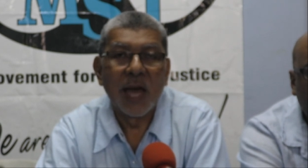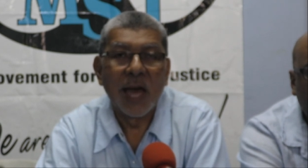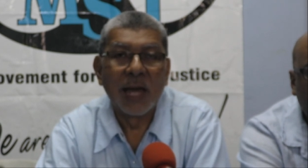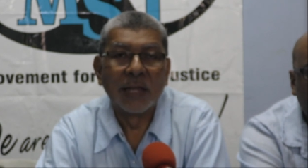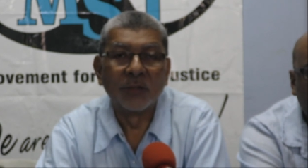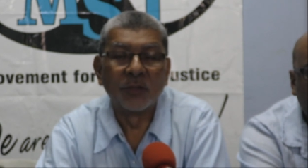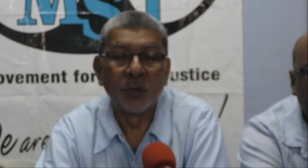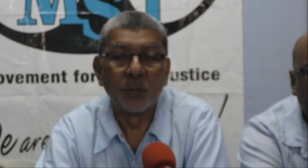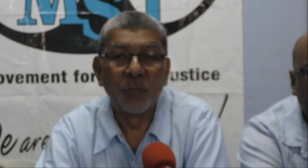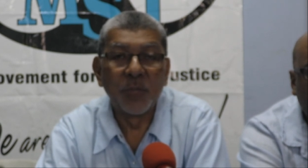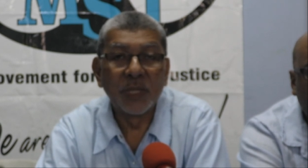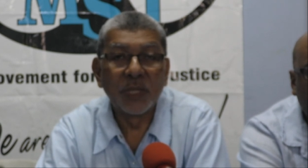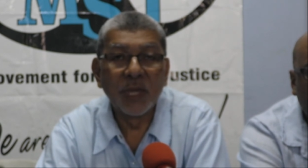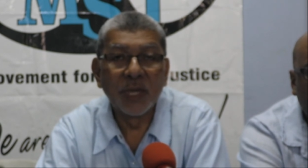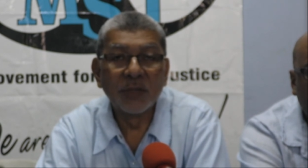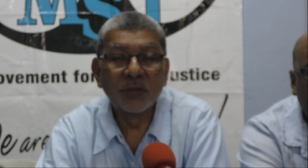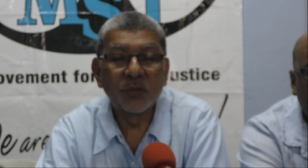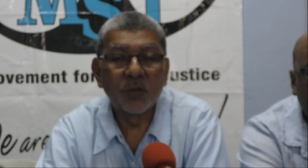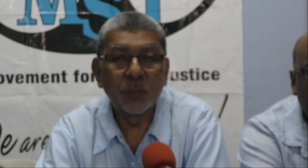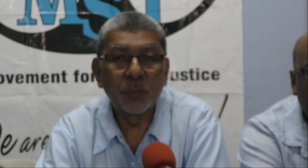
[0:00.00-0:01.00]
and to
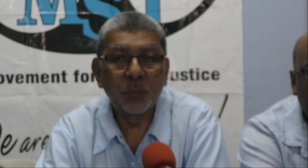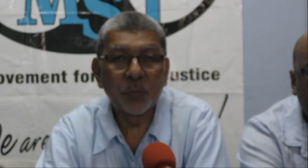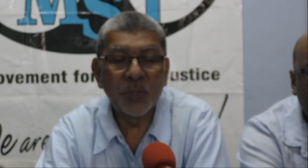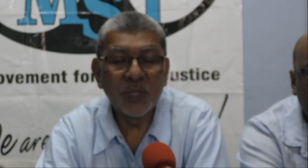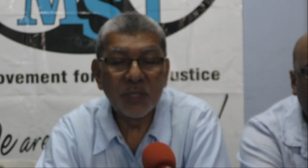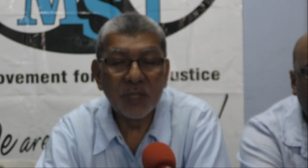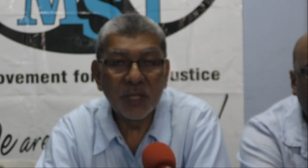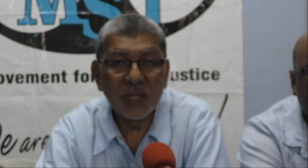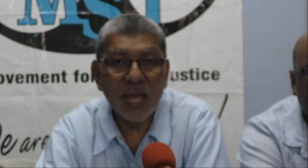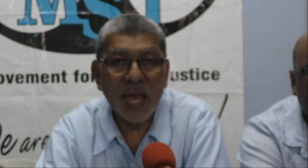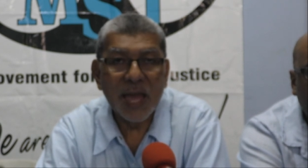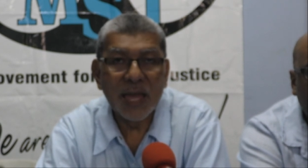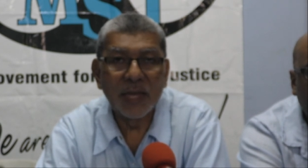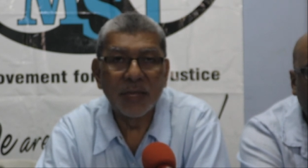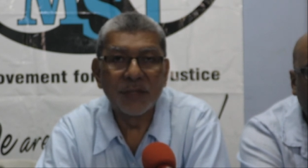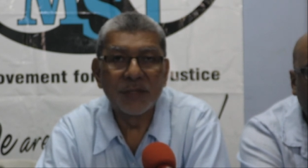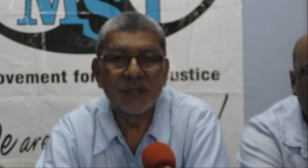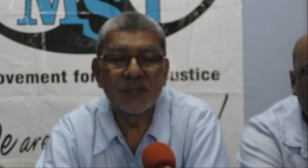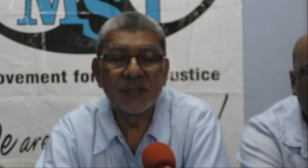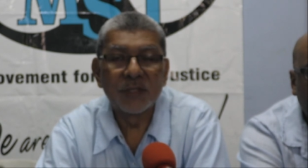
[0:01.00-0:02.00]
begin to
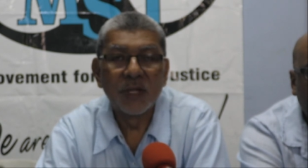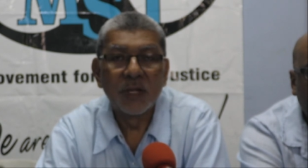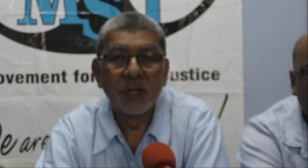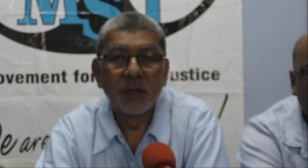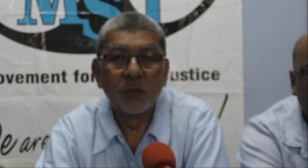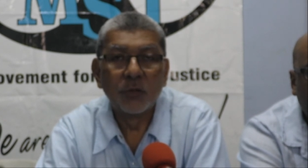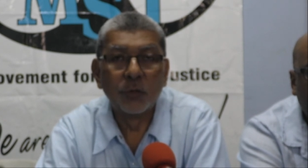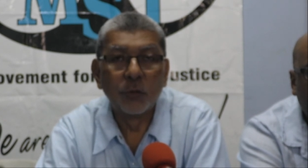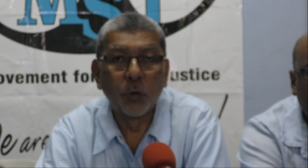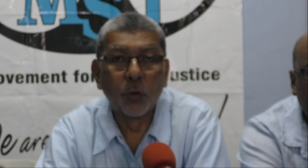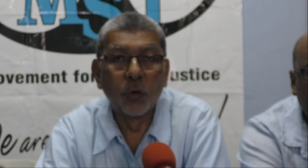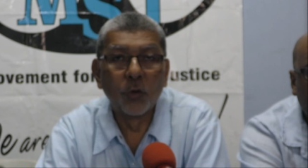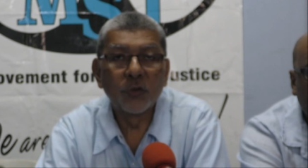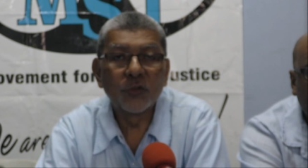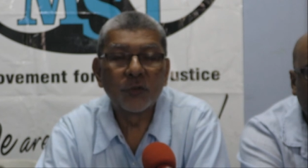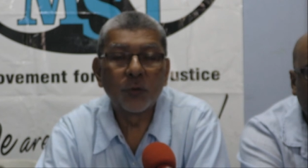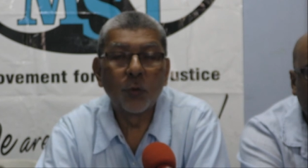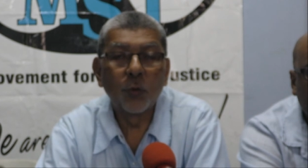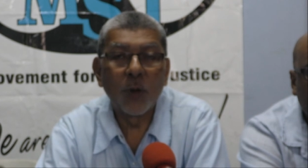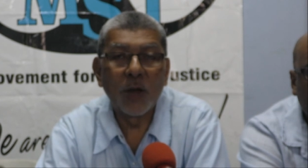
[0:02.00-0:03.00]
penalize
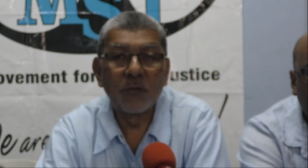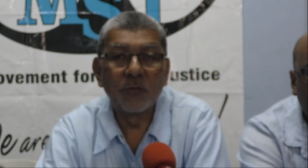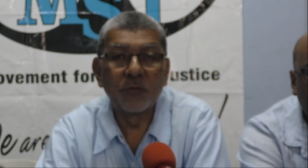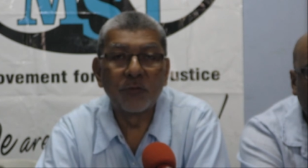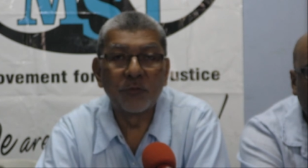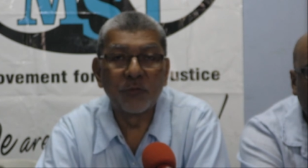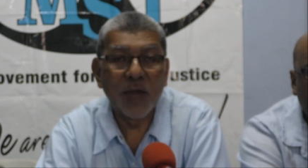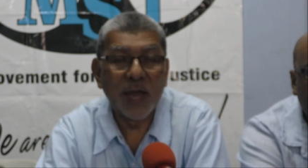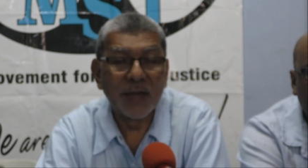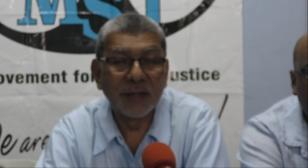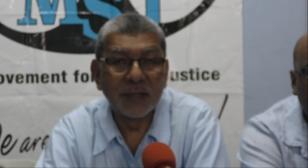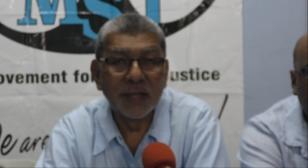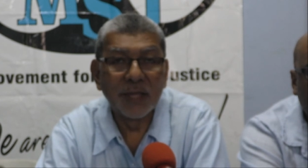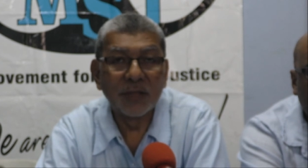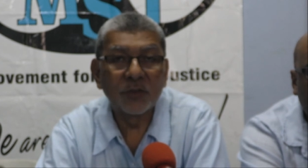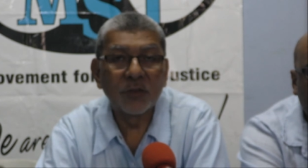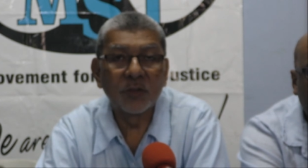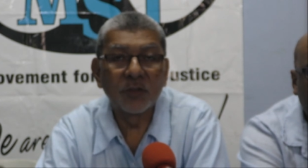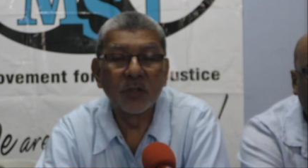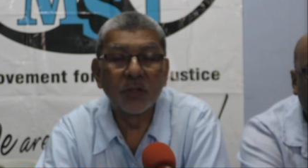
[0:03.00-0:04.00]
those who have
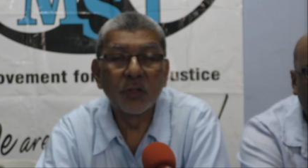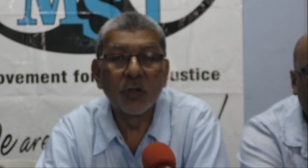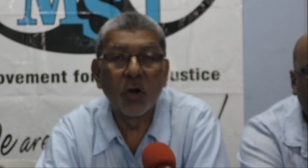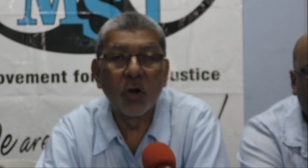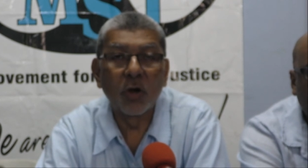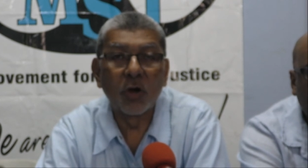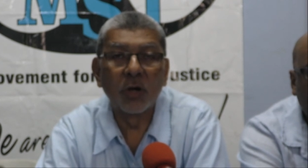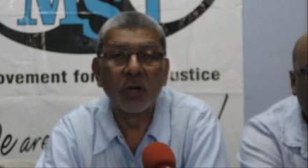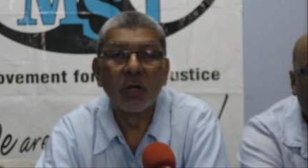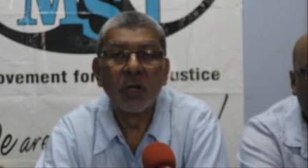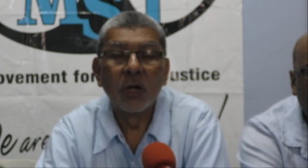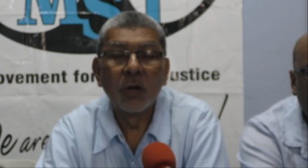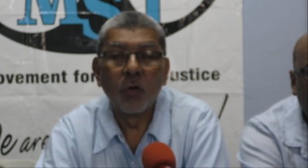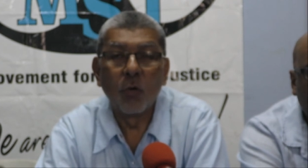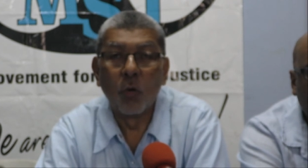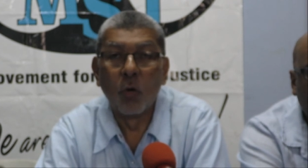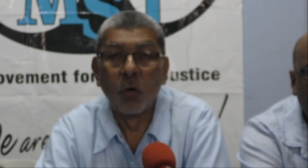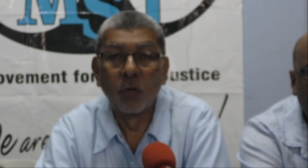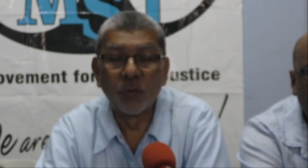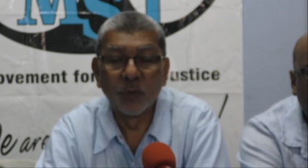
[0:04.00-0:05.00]
violated the law
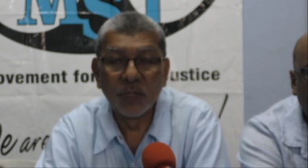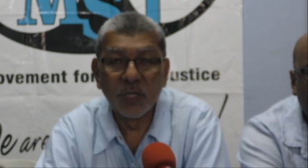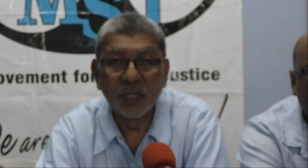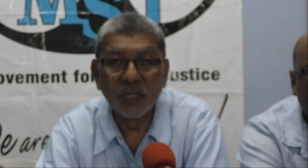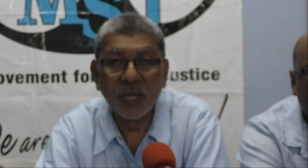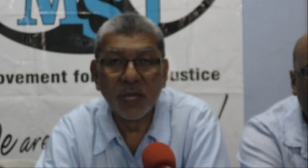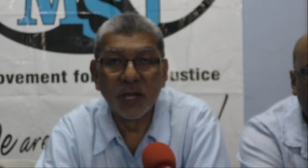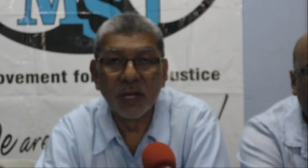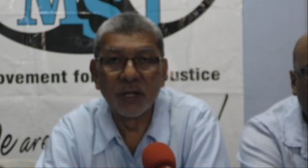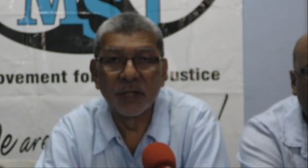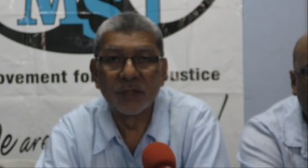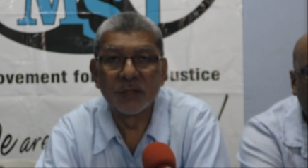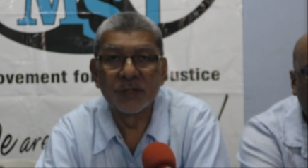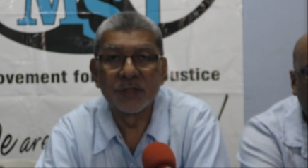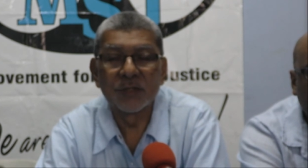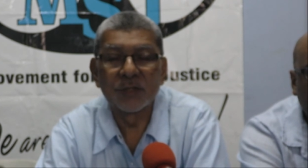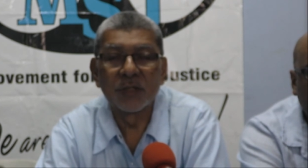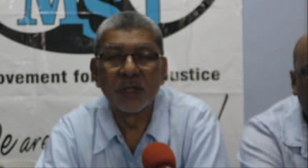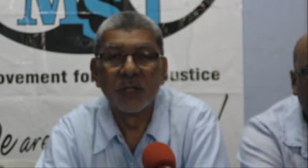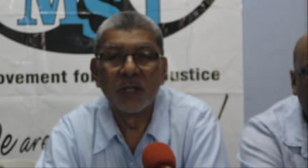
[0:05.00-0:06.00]
over the
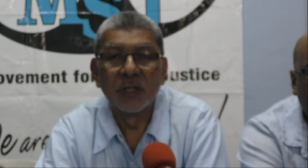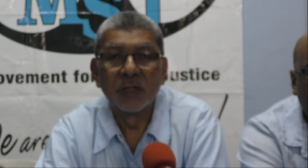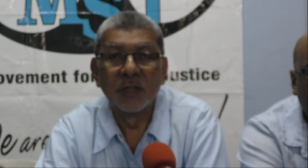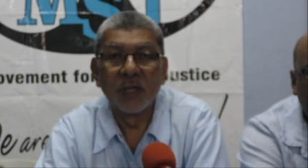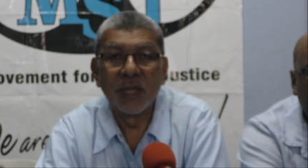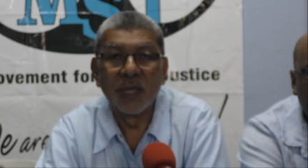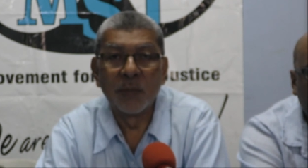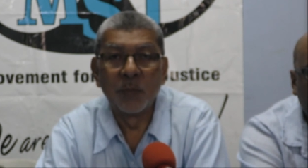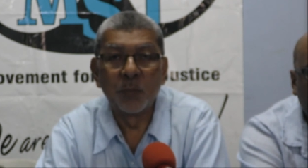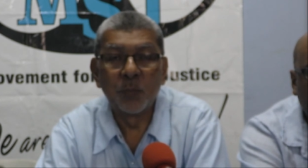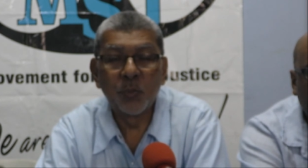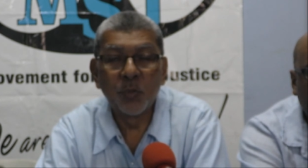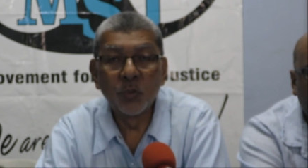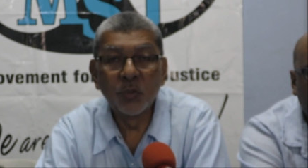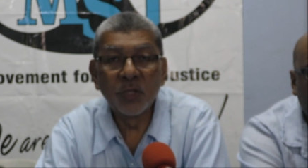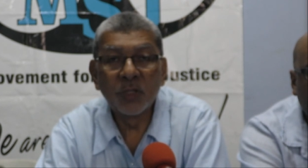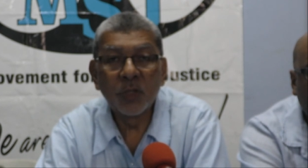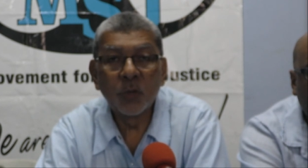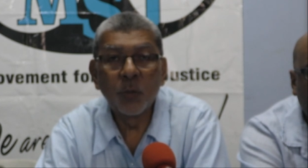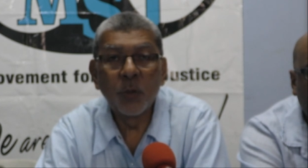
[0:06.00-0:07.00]
years. The
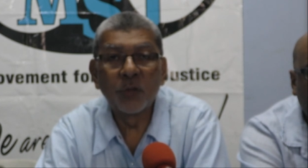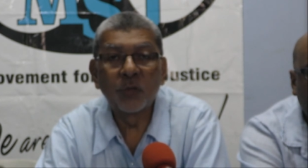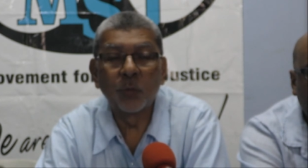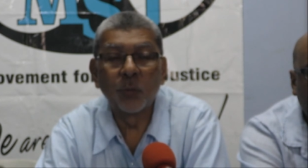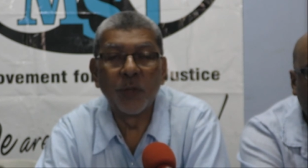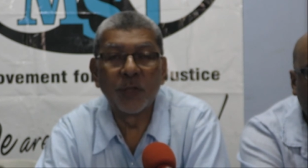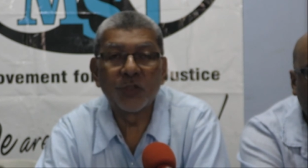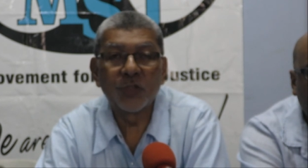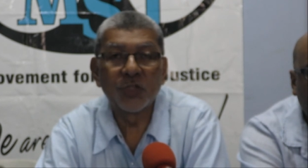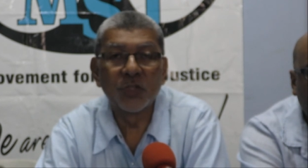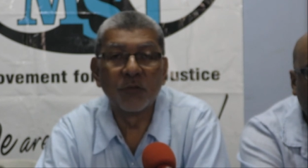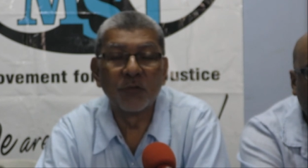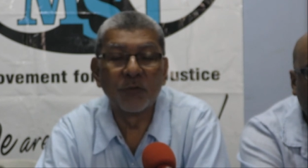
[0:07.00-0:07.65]
impunity with which